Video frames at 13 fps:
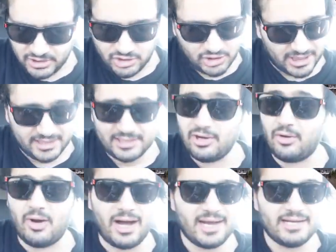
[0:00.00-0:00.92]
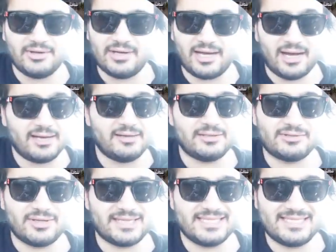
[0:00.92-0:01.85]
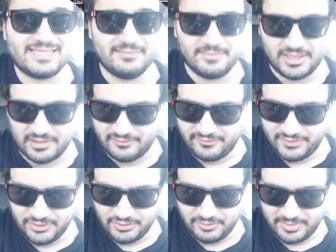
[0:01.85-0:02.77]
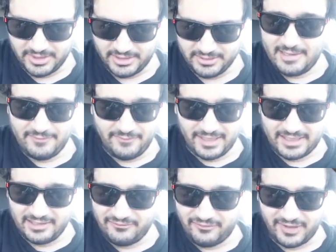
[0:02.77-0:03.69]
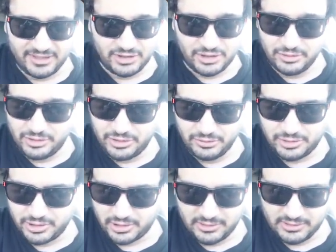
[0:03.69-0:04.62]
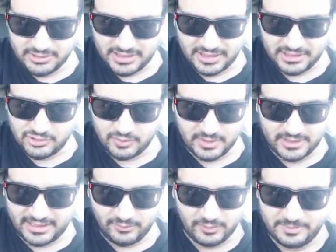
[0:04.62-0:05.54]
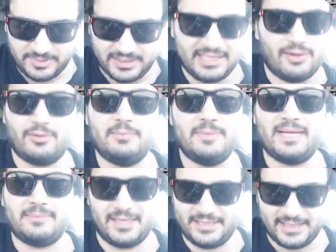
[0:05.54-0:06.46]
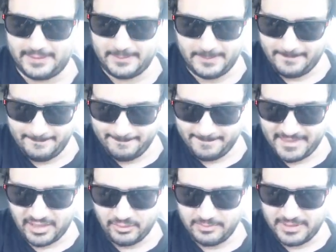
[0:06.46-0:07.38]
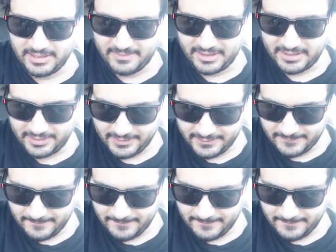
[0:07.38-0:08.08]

I'm trying to go higher and higher so I can see a better view, but if I can find Choo-Choo Charles, I swear that would be, that would make my day. That would make my day.